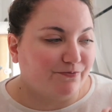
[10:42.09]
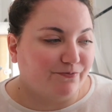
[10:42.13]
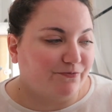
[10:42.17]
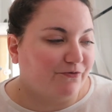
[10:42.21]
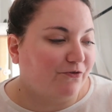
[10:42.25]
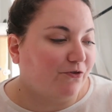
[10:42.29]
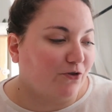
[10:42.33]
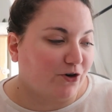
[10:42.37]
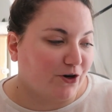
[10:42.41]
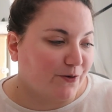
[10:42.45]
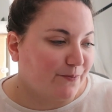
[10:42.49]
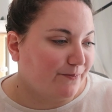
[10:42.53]

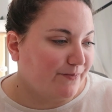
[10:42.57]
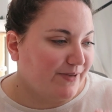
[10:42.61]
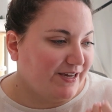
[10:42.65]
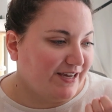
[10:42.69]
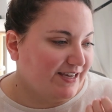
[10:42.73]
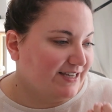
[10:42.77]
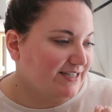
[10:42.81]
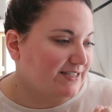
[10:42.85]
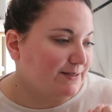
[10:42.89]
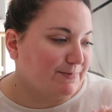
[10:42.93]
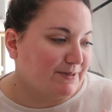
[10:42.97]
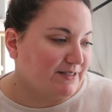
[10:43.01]
for
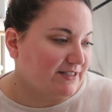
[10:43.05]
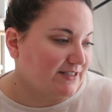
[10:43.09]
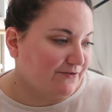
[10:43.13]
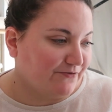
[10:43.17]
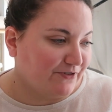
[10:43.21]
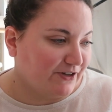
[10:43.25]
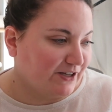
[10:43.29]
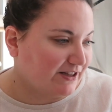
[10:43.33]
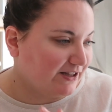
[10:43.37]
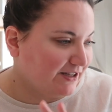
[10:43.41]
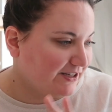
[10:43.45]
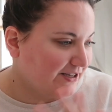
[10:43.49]
me
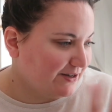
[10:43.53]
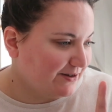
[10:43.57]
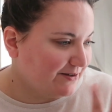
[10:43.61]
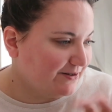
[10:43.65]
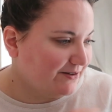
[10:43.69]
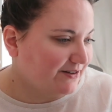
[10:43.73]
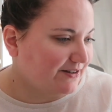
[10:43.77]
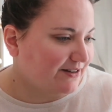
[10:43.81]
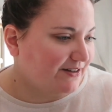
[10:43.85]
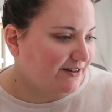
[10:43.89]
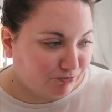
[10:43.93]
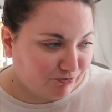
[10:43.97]
specifically,
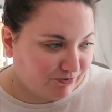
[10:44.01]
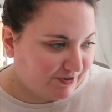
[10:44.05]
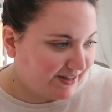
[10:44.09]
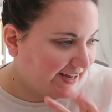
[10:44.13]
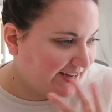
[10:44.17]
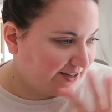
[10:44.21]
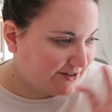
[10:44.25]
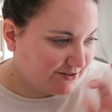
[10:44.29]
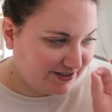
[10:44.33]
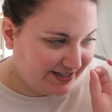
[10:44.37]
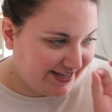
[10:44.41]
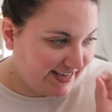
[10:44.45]

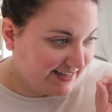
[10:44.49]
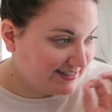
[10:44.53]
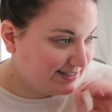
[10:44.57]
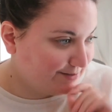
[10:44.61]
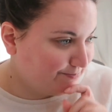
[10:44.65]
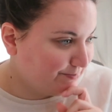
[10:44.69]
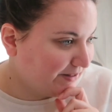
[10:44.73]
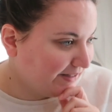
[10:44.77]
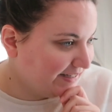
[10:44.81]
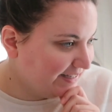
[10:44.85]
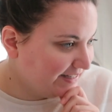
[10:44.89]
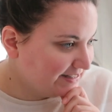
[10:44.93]
like,
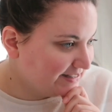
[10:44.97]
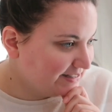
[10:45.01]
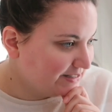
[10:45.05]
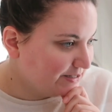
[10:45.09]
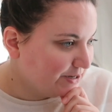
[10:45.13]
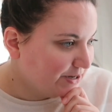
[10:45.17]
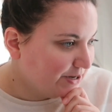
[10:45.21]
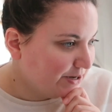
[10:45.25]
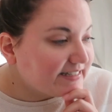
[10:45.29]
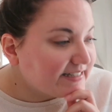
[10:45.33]
yes please.